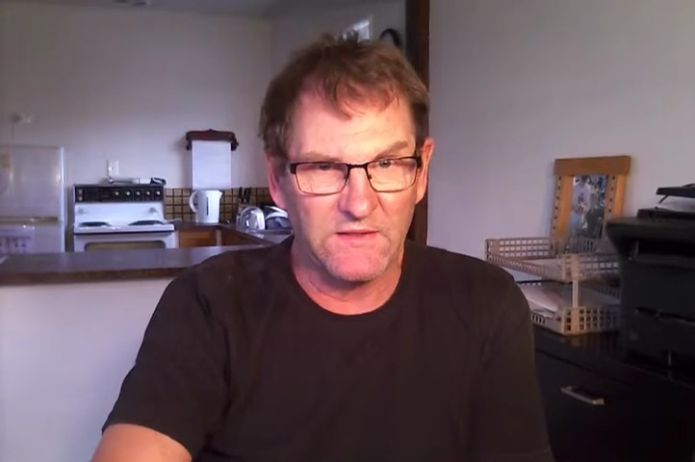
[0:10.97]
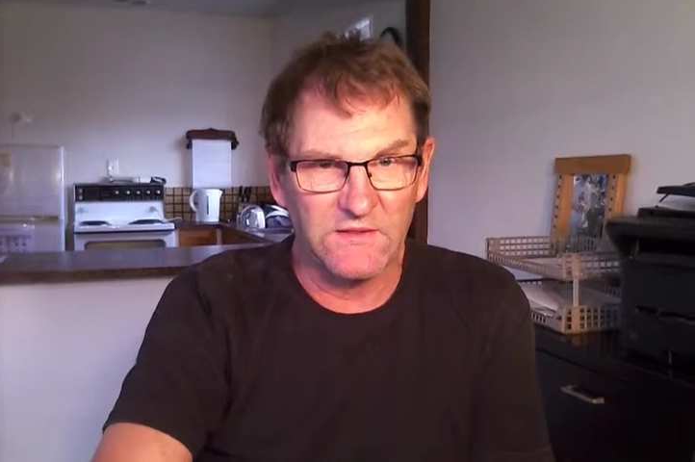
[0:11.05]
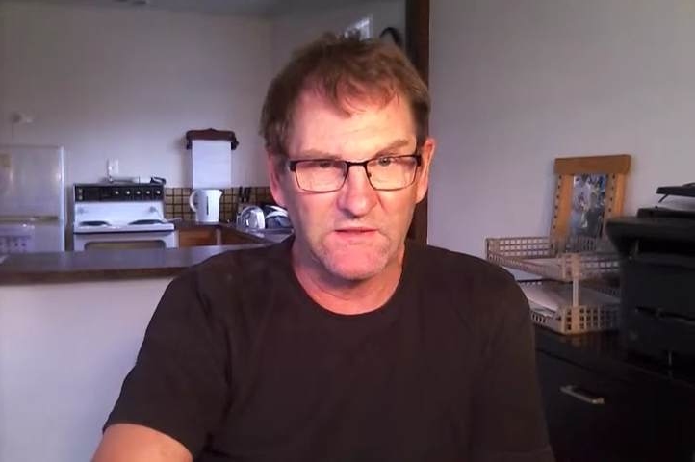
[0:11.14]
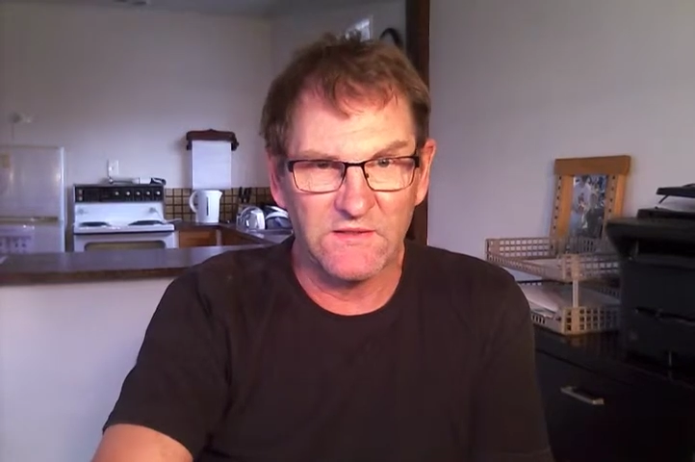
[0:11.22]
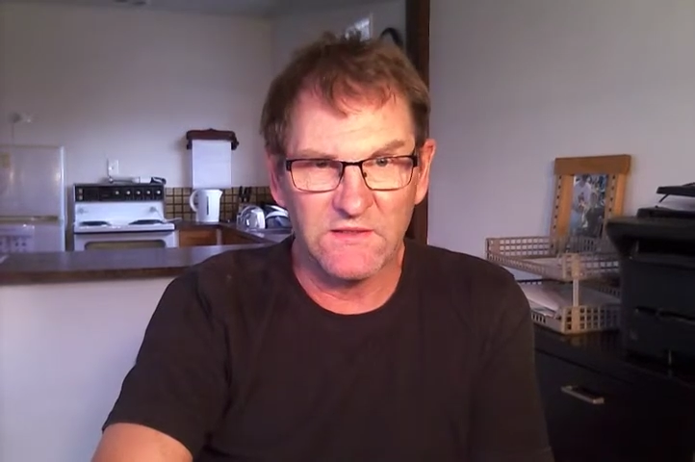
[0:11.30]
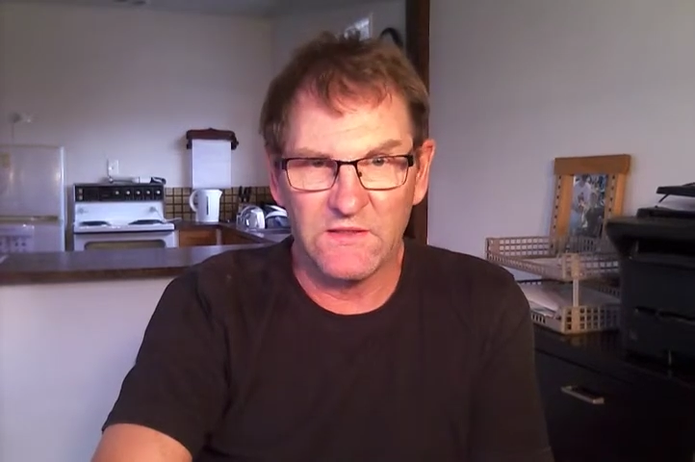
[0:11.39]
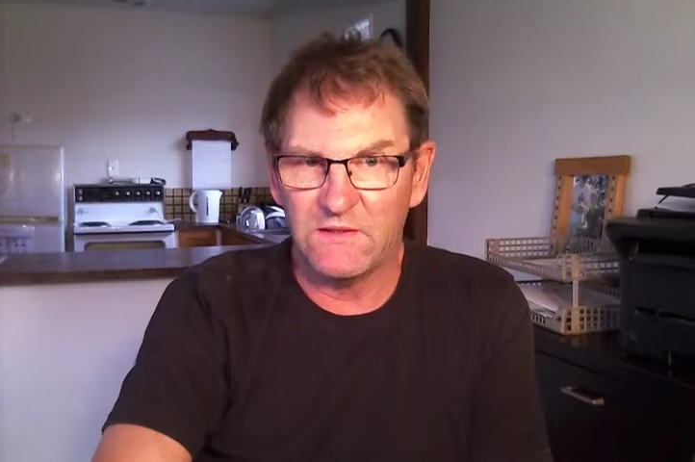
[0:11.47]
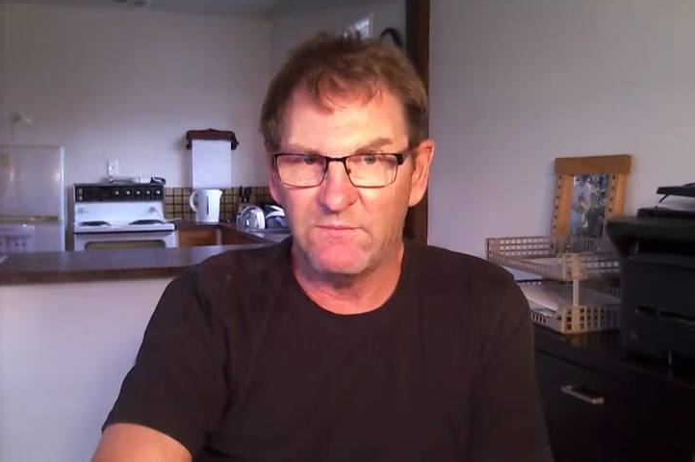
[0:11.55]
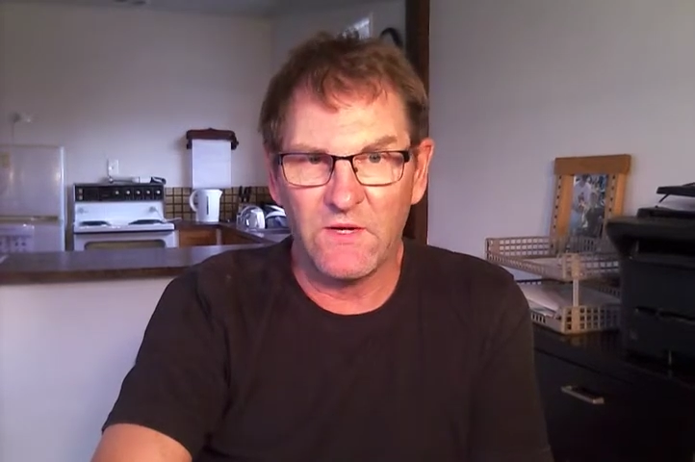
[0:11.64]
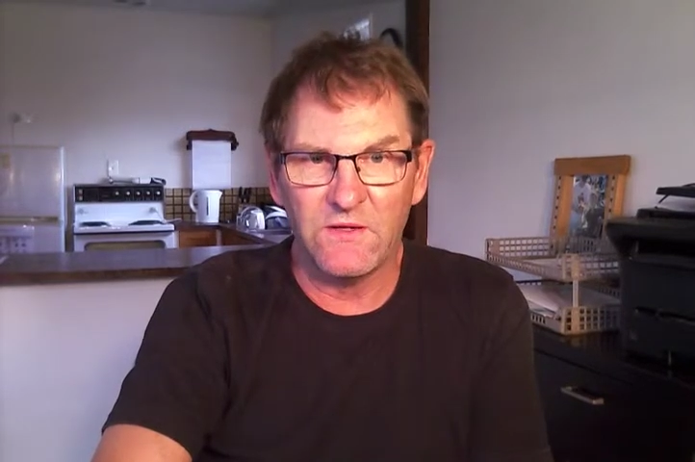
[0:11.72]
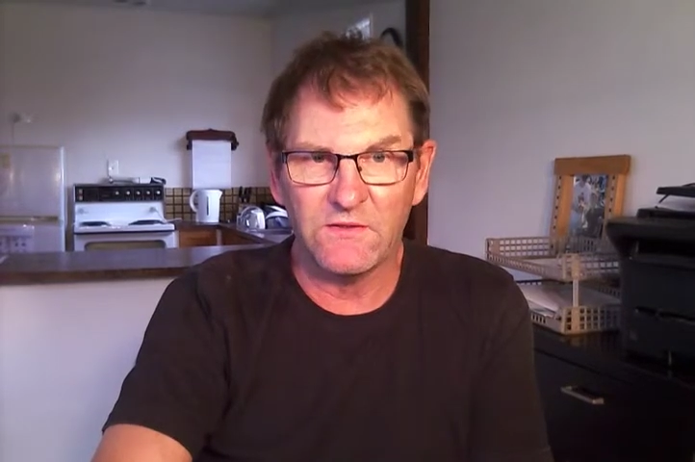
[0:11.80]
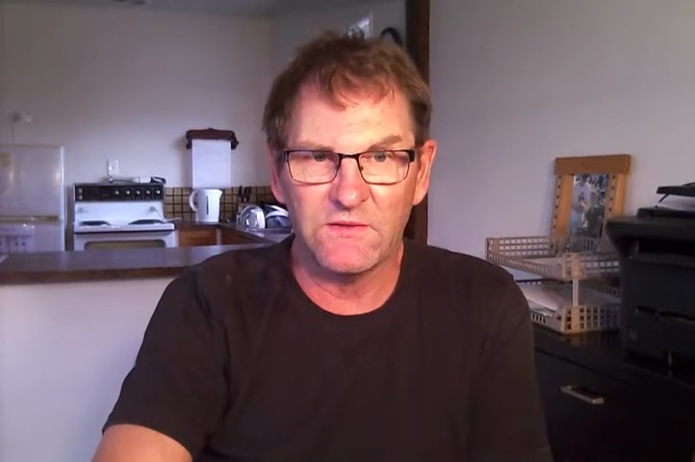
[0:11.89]
is the
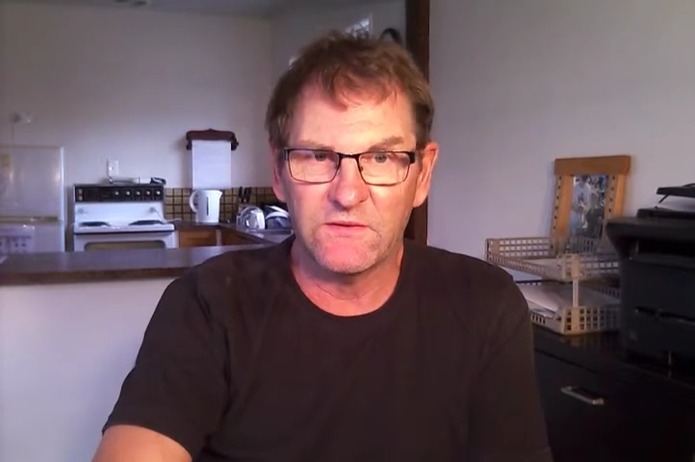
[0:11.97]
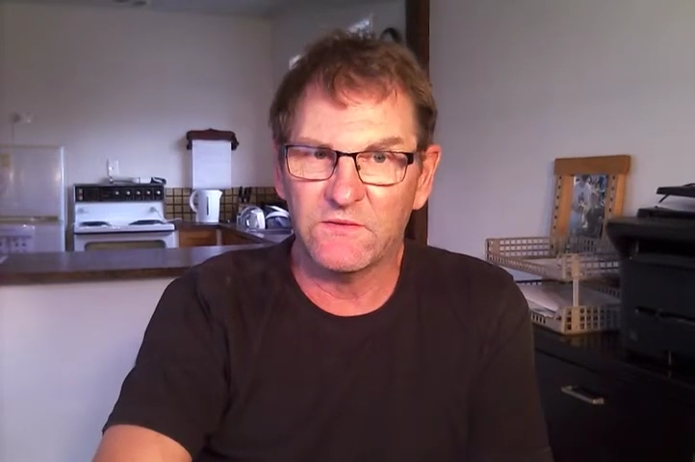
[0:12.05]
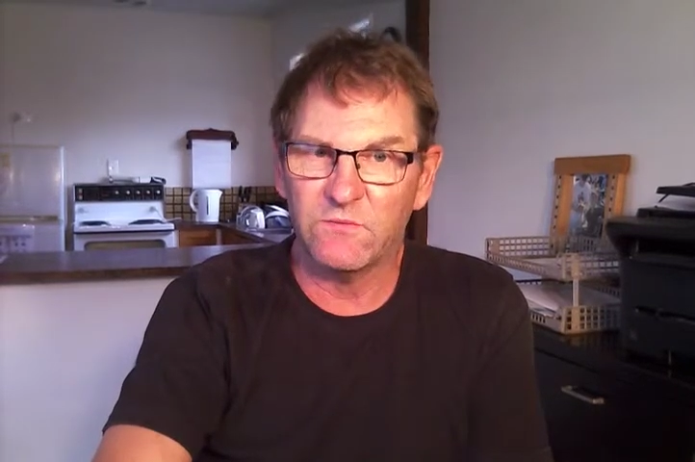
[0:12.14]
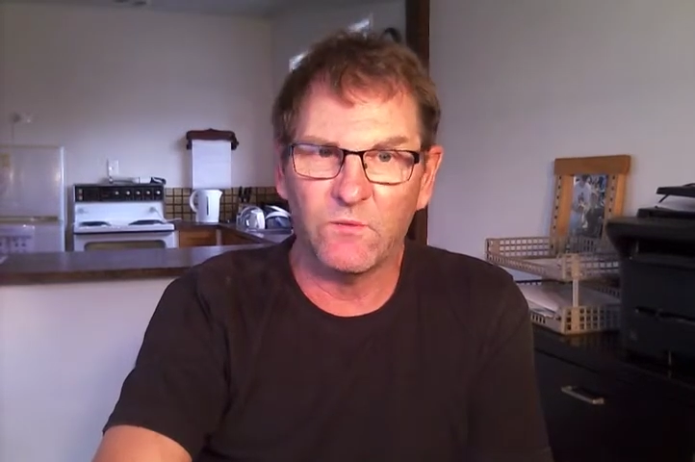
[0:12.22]
most